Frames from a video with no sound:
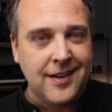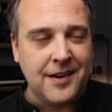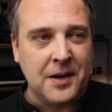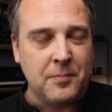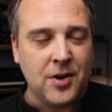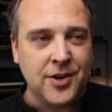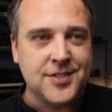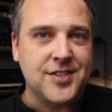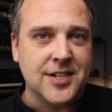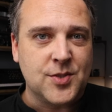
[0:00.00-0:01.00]
um,
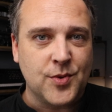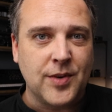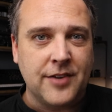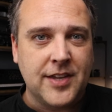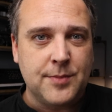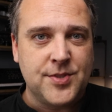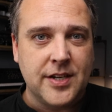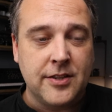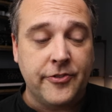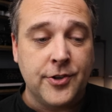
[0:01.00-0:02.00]
artist series with Ralph
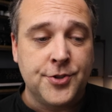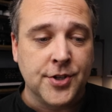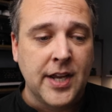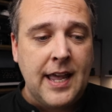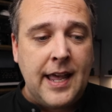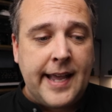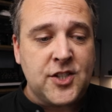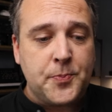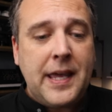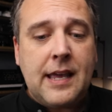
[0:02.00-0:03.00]
Gibson in the future.
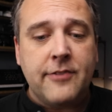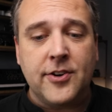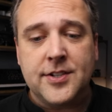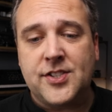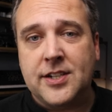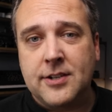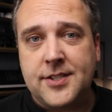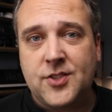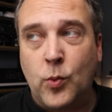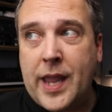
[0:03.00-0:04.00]
And speaking of artist
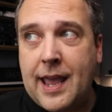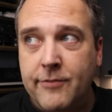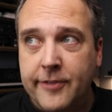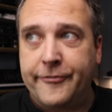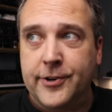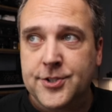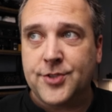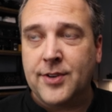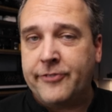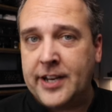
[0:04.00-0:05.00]
series, we have the
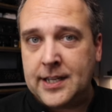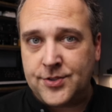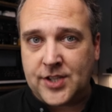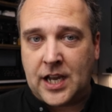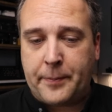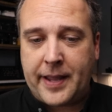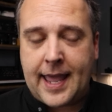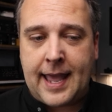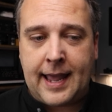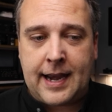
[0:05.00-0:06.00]
first three videos up,
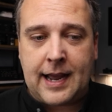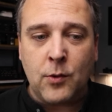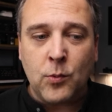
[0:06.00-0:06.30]
and I